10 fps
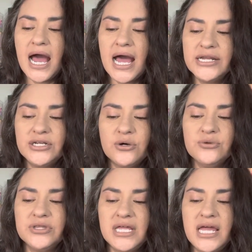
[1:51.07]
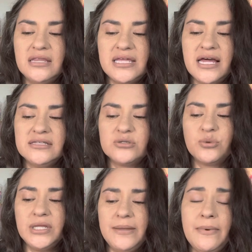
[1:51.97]
I don't think that's
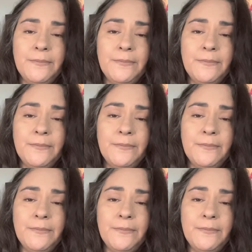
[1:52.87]
really